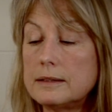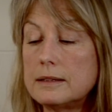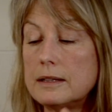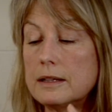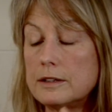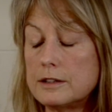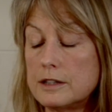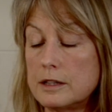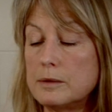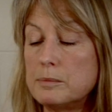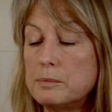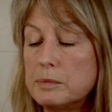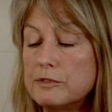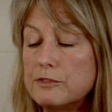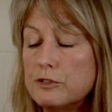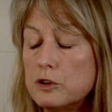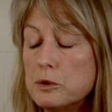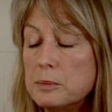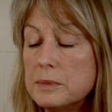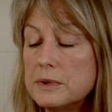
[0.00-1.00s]
the
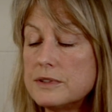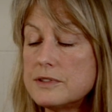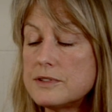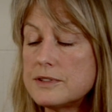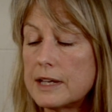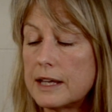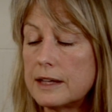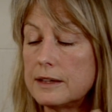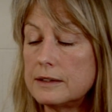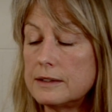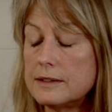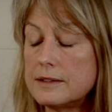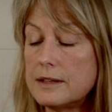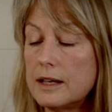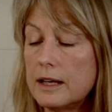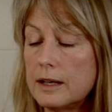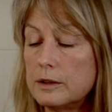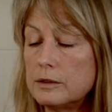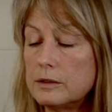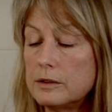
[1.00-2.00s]
performance and
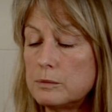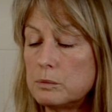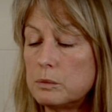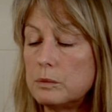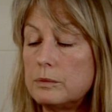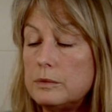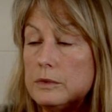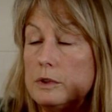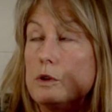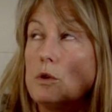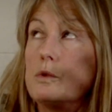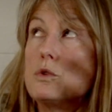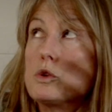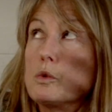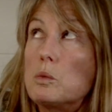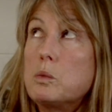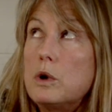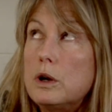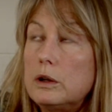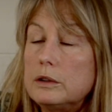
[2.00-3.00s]
the
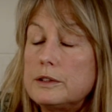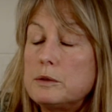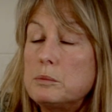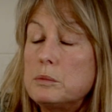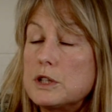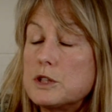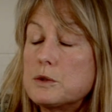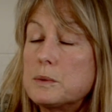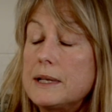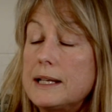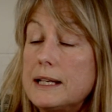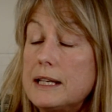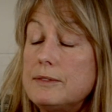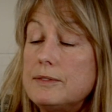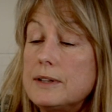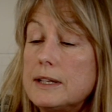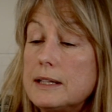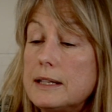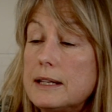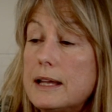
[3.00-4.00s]
world in which we live
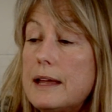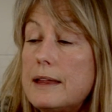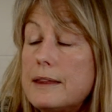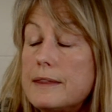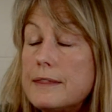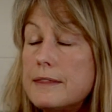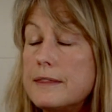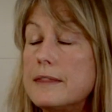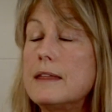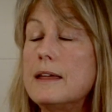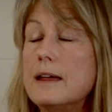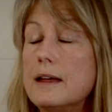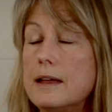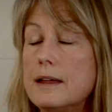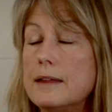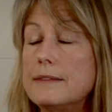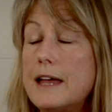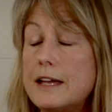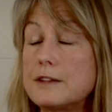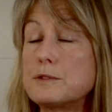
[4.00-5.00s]
in.
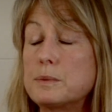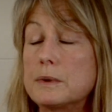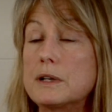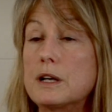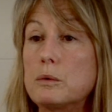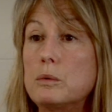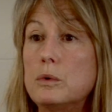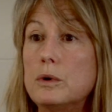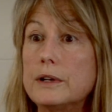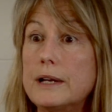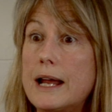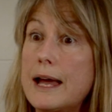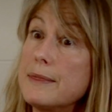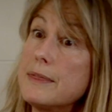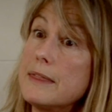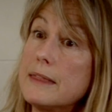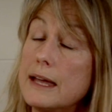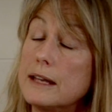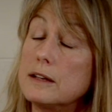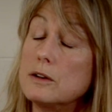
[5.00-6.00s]
That's what I want.
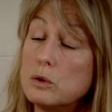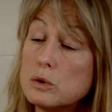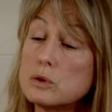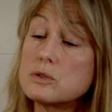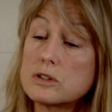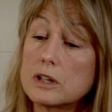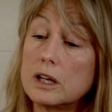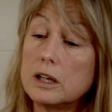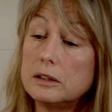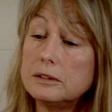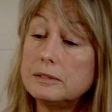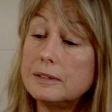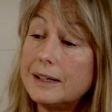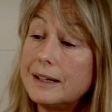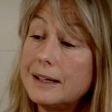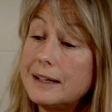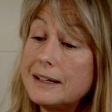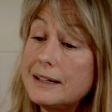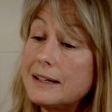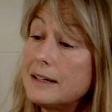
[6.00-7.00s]
And then also
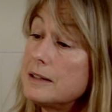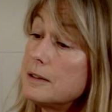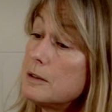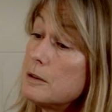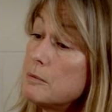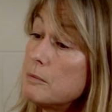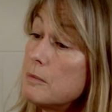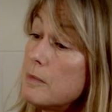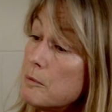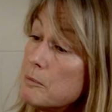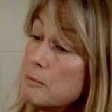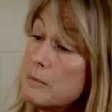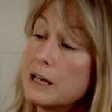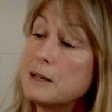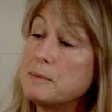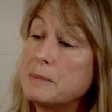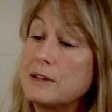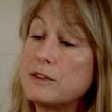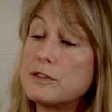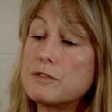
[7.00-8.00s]

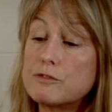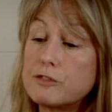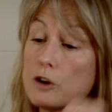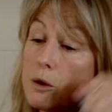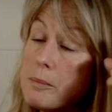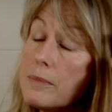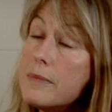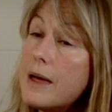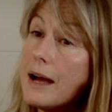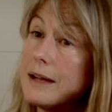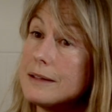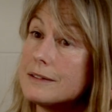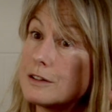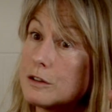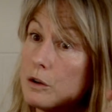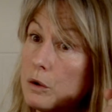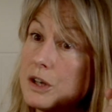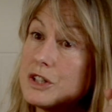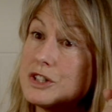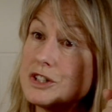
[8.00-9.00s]
maybe from that
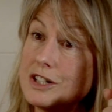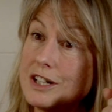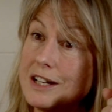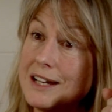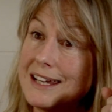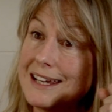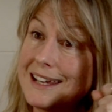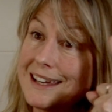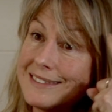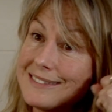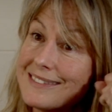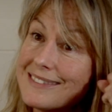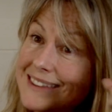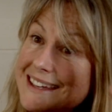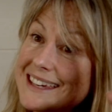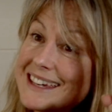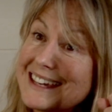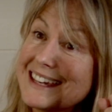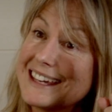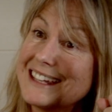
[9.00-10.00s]
questioning and
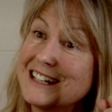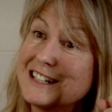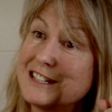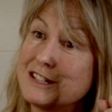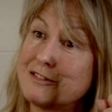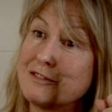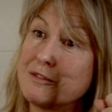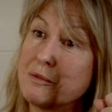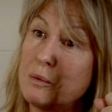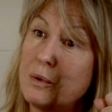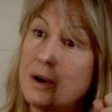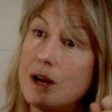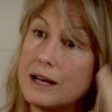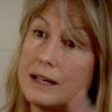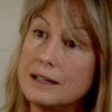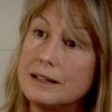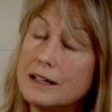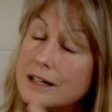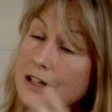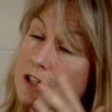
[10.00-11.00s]
thinking in a different
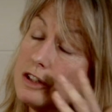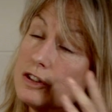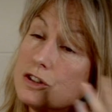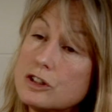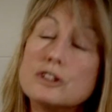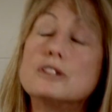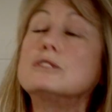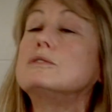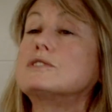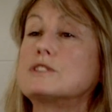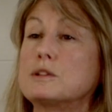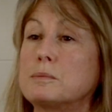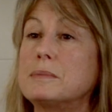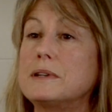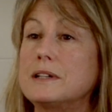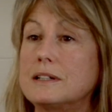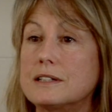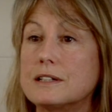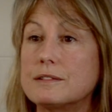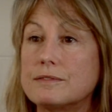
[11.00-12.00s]
way to do
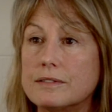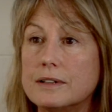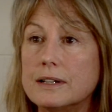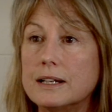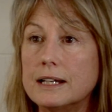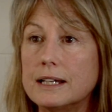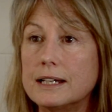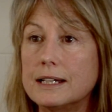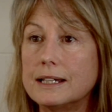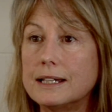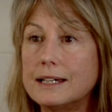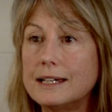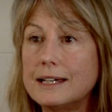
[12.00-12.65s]
something differently.